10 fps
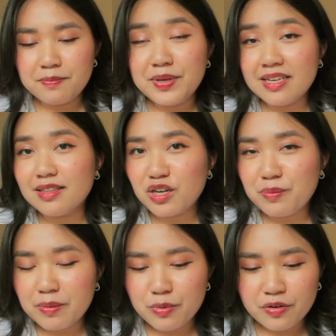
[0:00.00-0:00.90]
be a little
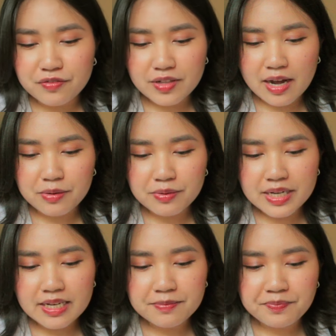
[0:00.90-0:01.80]
bit more
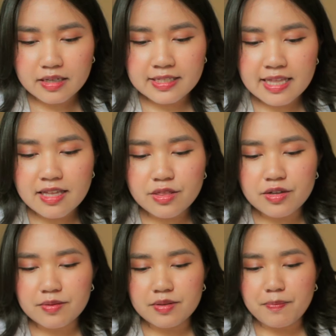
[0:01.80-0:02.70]
flowery, because I think
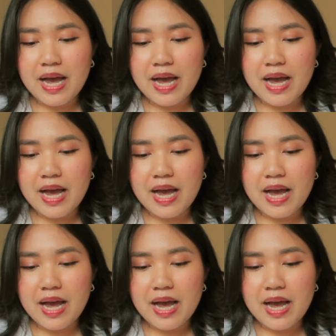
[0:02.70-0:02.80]
the